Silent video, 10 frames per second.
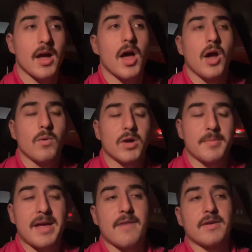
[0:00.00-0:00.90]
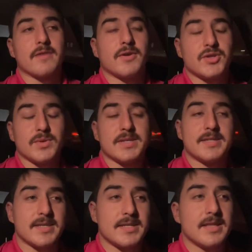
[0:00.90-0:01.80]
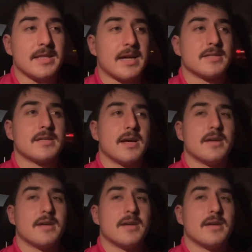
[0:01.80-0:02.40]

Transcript: We're going to be having a virtual assistant that's